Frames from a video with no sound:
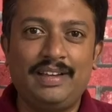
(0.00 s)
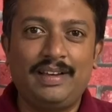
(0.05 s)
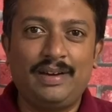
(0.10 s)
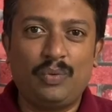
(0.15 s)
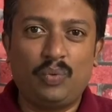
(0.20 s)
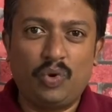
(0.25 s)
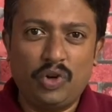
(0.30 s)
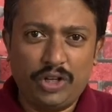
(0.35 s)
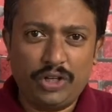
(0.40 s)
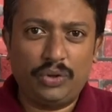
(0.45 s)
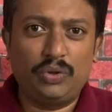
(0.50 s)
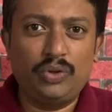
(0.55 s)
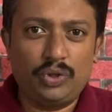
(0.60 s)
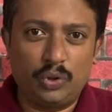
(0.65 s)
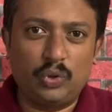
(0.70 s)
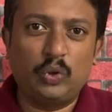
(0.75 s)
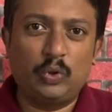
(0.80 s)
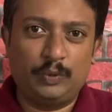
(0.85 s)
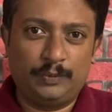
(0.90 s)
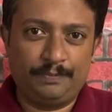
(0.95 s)
what do you
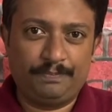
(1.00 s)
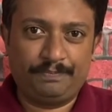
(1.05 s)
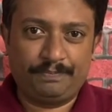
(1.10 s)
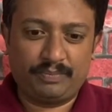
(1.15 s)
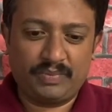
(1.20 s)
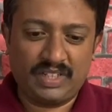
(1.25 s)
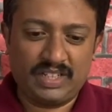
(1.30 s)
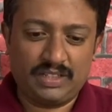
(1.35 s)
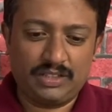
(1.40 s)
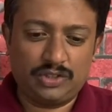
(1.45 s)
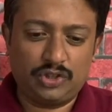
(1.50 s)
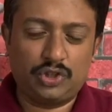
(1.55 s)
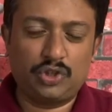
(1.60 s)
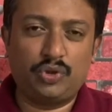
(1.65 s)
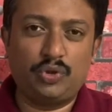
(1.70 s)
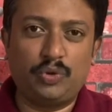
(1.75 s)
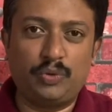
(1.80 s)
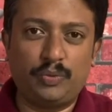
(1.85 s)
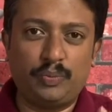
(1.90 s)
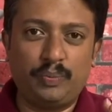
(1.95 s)
do
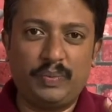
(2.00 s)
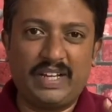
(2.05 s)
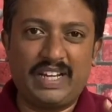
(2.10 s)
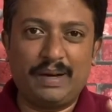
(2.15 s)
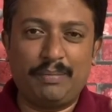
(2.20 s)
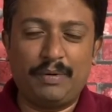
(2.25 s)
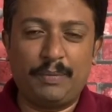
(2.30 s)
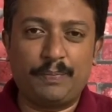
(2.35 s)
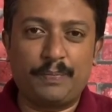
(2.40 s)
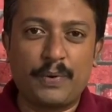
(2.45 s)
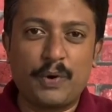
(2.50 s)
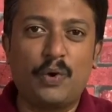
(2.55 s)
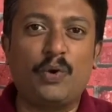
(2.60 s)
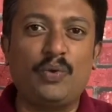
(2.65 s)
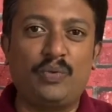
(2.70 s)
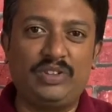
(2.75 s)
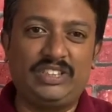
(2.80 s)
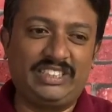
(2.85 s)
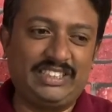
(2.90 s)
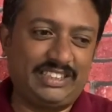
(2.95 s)
to become a pro,
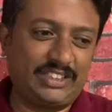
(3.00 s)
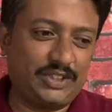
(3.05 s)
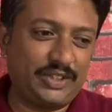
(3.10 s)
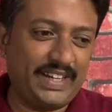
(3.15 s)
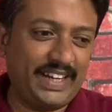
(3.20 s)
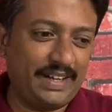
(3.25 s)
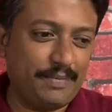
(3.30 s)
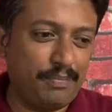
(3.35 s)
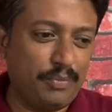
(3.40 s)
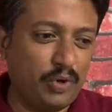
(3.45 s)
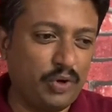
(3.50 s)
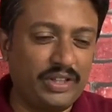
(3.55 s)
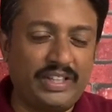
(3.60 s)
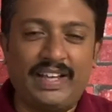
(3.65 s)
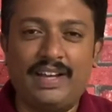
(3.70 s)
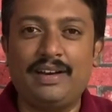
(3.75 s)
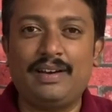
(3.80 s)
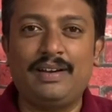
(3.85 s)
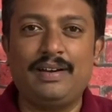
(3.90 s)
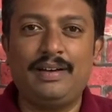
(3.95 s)
which is to get more
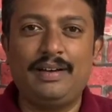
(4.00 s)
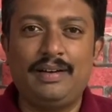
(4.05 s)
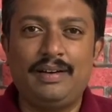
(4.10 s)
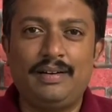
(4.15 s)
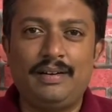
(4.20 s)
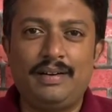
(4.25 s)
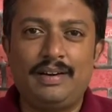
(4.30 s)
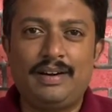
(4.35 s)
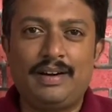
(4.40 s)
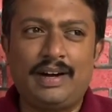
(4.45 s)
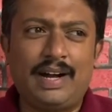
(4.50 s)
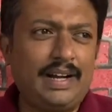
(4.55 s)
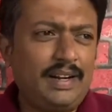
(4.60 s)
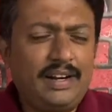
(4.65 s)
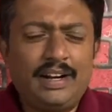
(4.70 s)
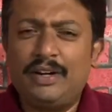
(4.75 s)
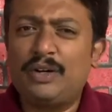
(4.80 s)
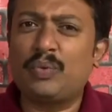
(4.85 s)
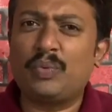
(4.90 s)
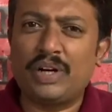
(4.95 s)
than
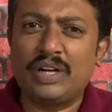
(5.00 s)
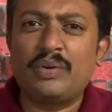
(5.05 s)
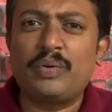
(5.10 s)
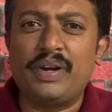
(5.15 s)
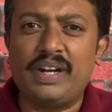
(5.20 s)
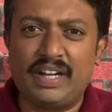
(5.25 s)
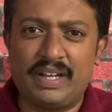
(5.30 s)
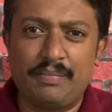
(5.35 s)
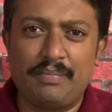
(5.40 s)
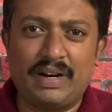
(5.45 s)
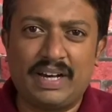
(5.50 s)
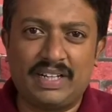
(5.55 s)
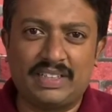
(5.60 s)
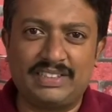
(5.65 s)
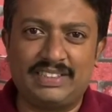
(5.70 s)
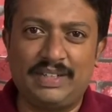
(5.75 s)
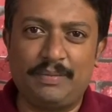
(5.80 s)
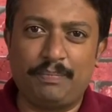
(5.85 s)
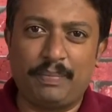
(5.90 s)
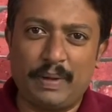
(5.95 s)
100 to 120
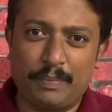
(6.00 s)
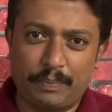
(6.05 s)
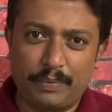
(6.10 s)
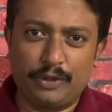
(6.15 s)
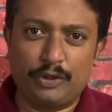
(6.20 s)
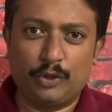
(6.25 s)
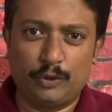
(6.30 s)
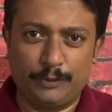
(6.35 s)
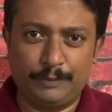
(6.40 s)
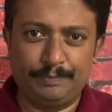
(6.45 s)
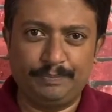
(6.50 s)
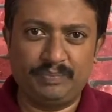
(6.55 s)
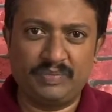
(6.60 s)
marks in paper 2?